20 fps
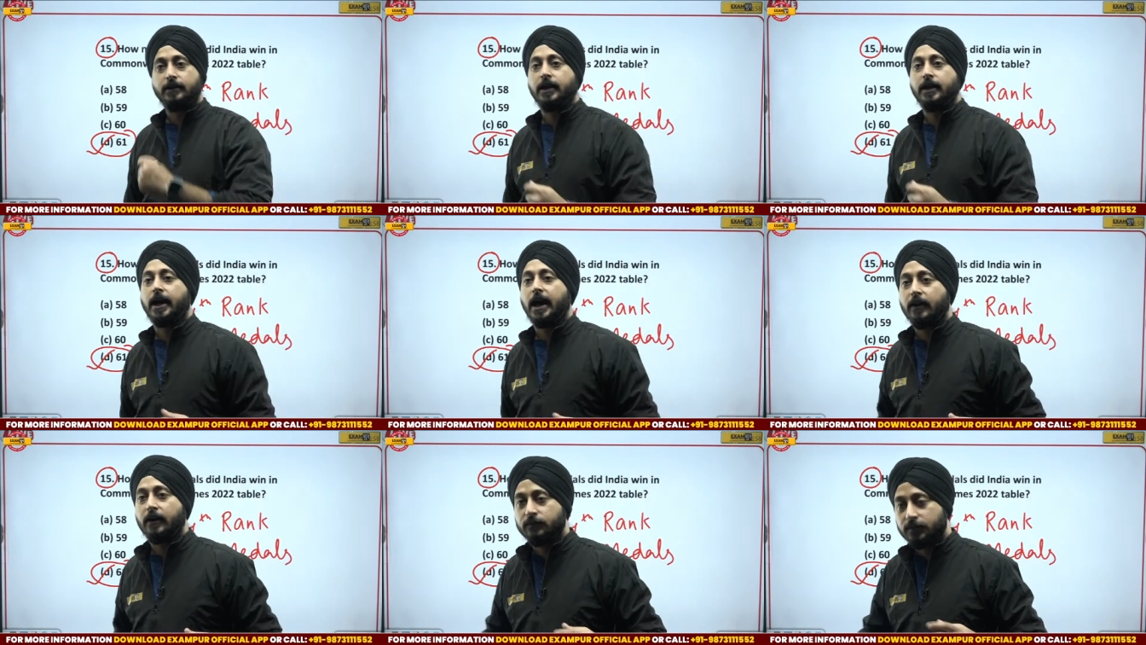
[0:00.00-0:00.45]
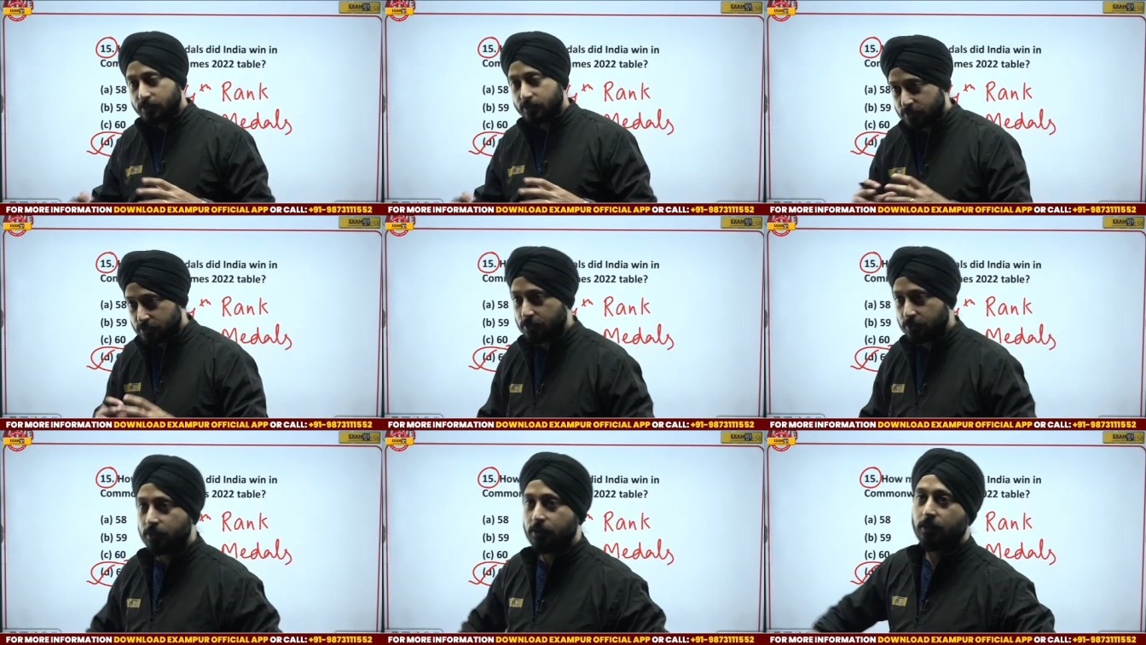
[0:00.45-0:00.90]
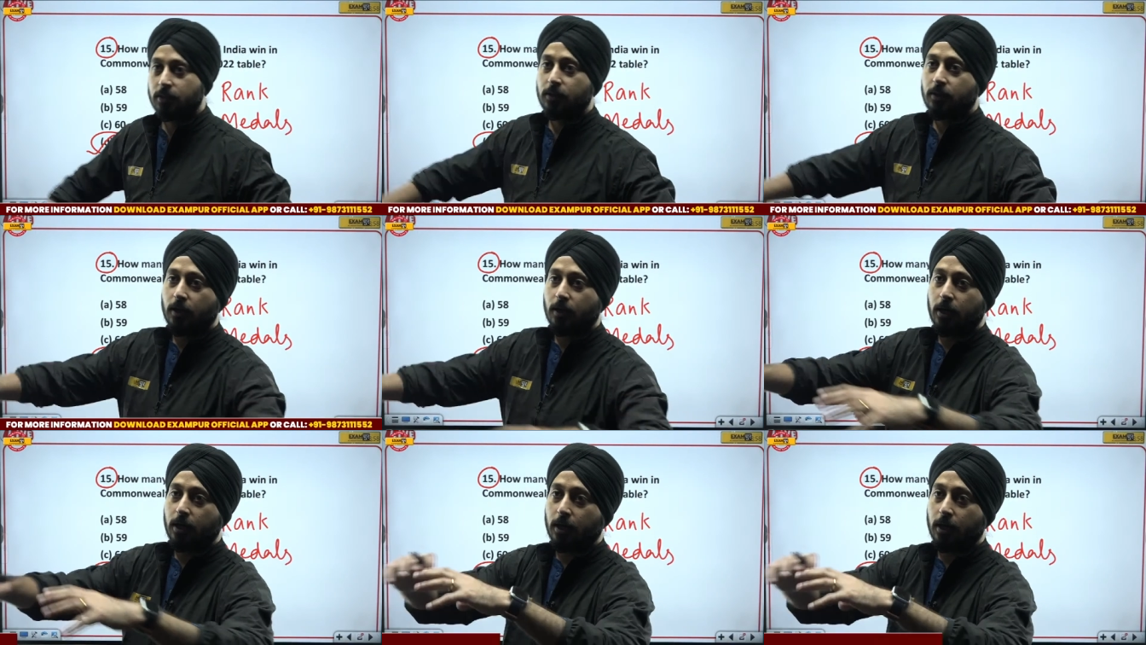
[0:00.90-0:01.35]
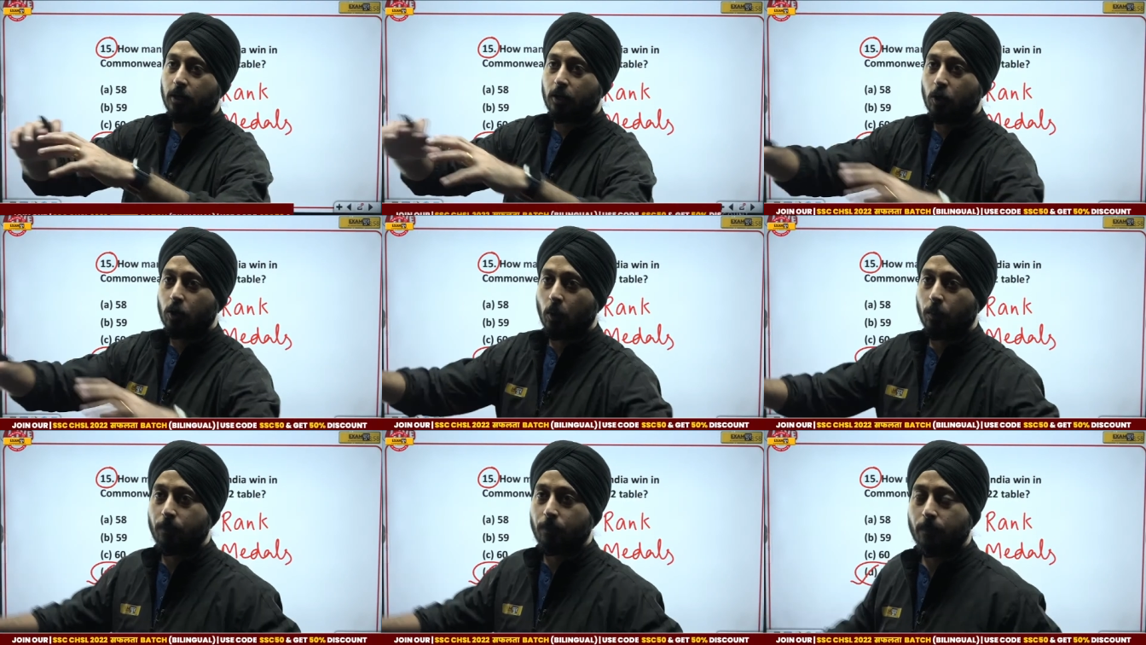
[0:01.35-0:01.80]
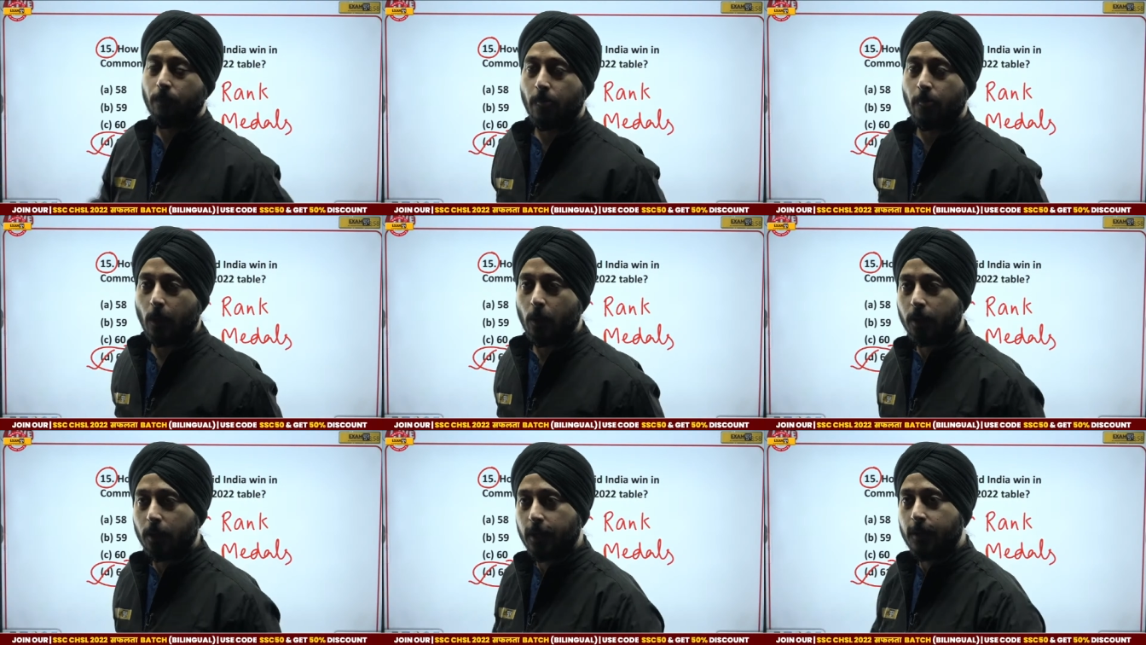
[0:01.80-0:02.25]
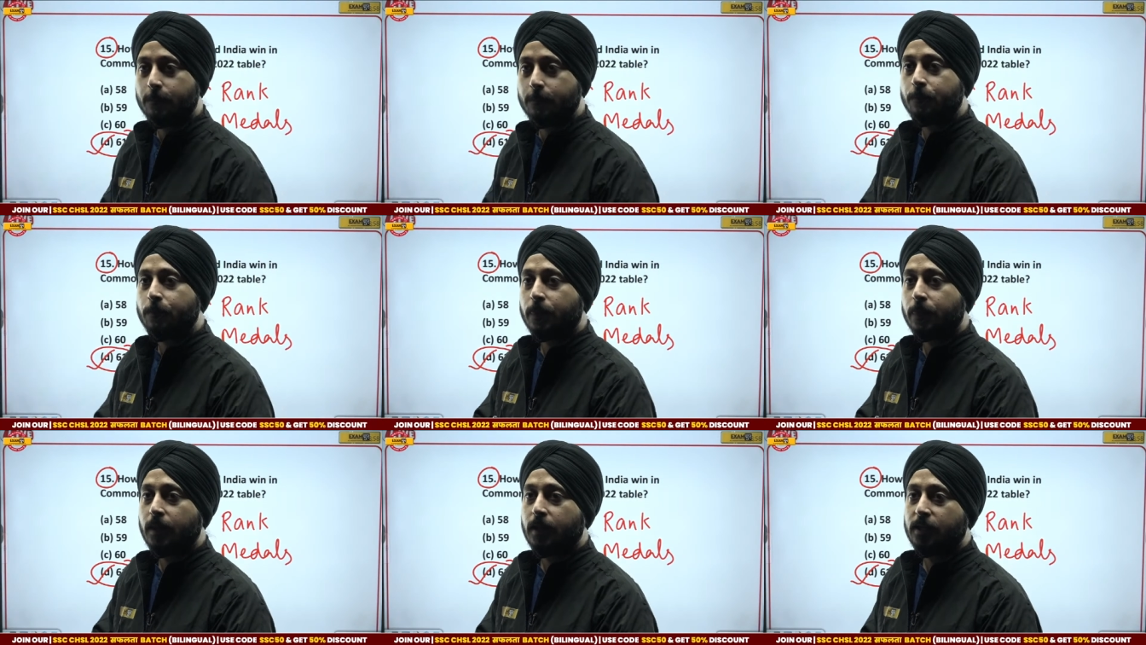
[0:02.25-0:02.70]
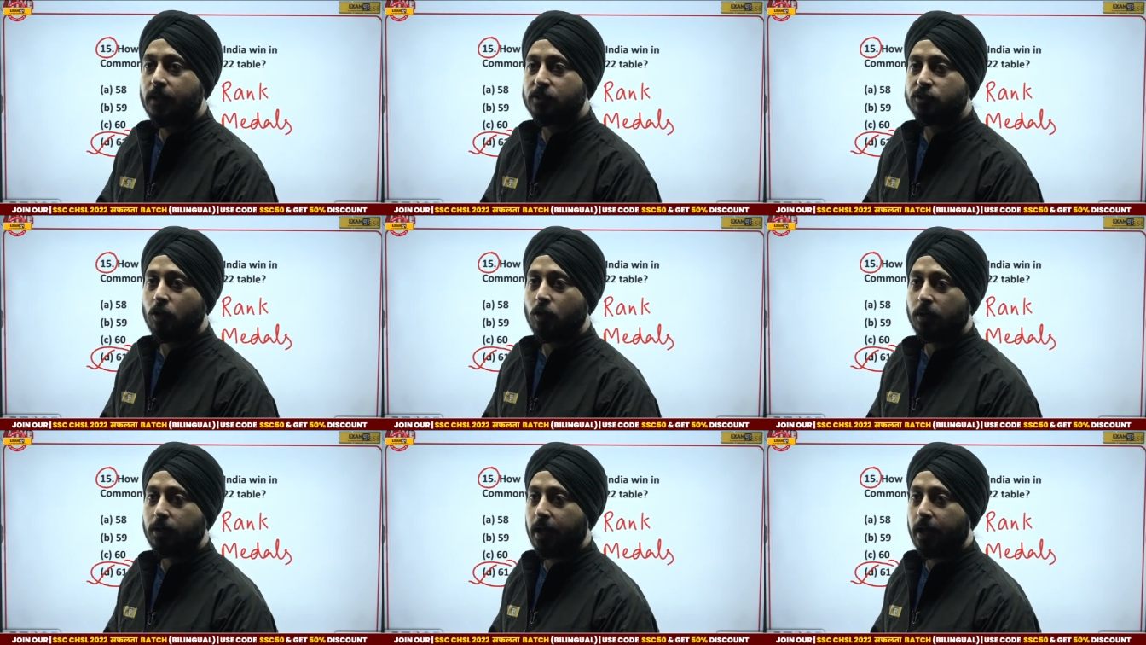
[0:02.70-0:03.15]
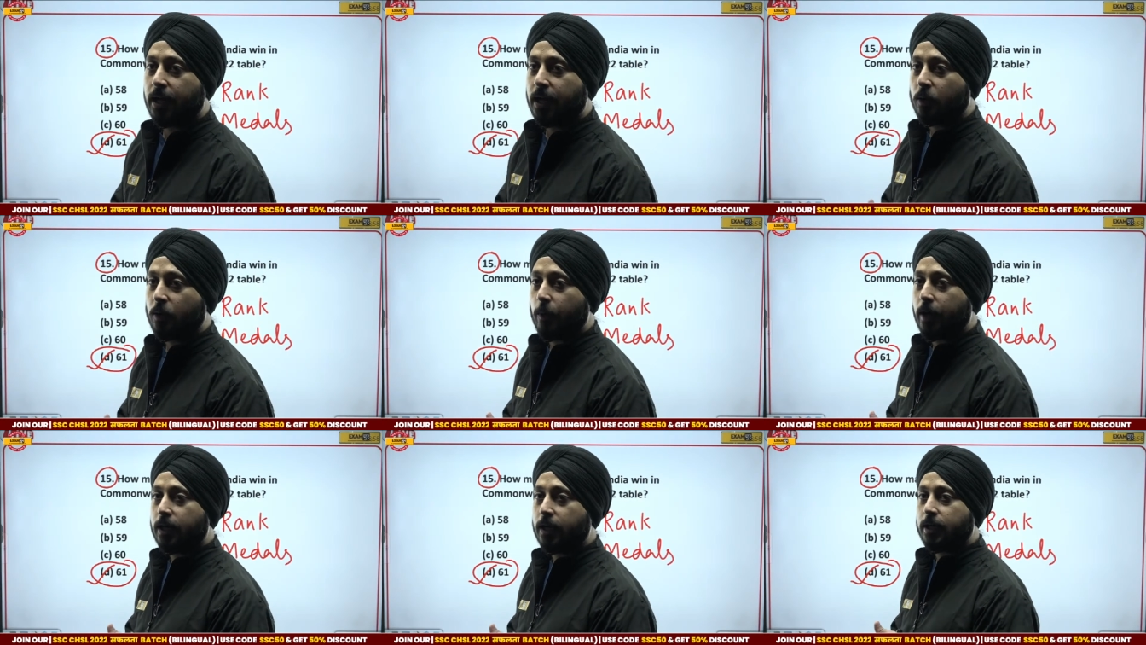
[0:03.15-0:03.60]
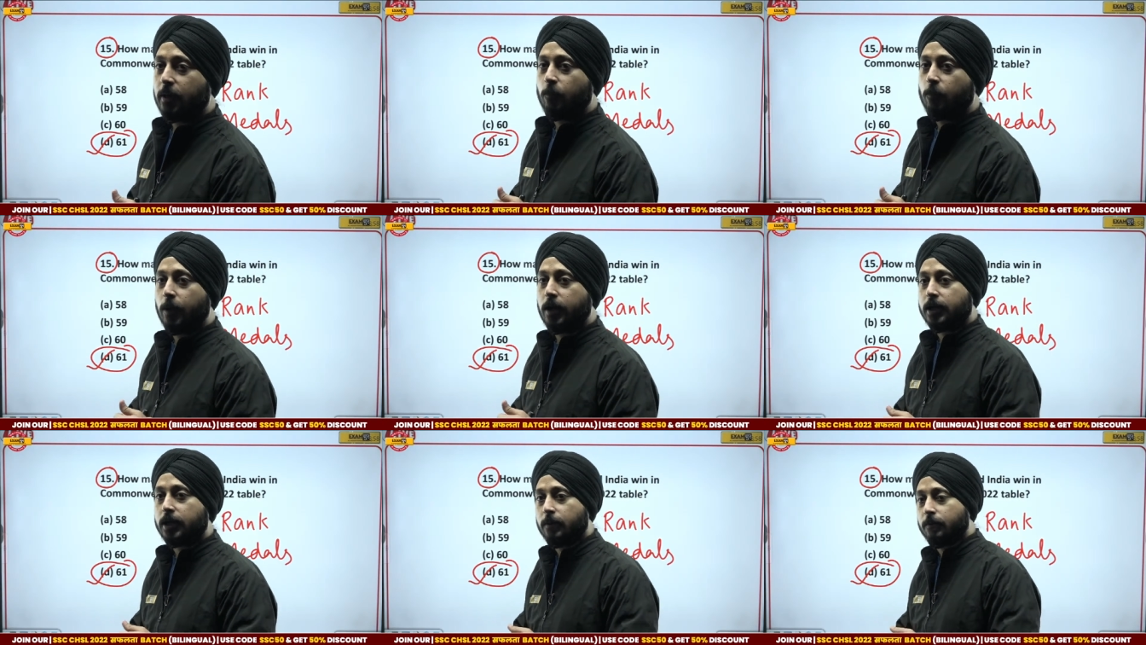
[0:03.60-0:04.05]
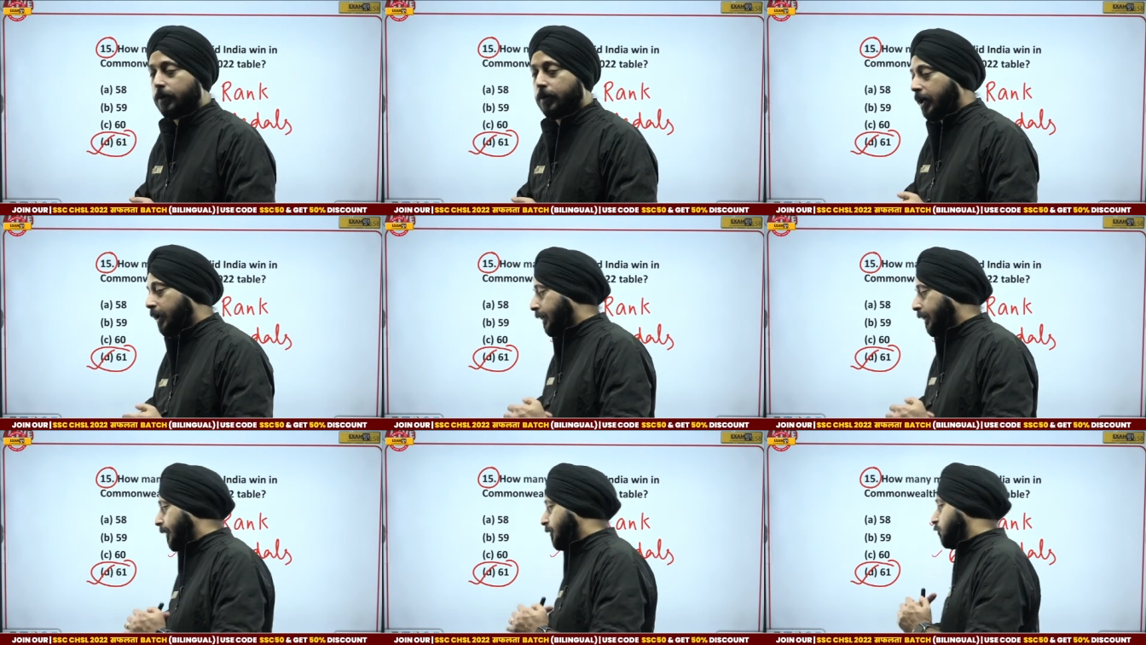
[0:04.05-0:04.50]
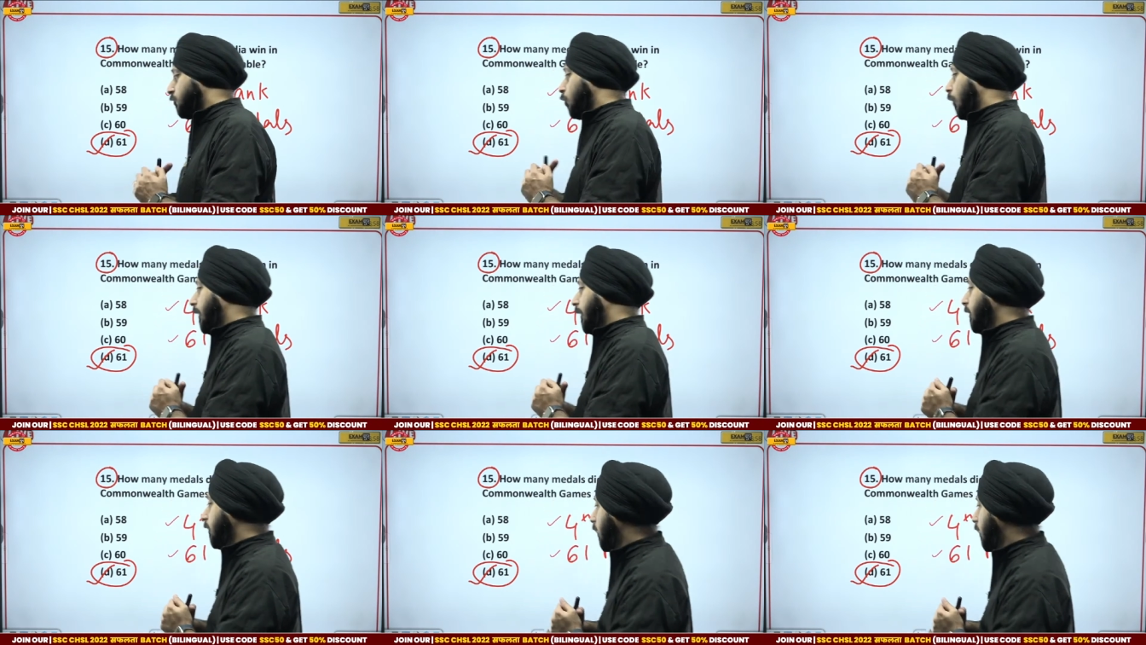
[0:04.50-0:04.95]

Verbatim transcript: they have this uh, group. Okay. So Kanak, welcome, welcome. Kanak has joined.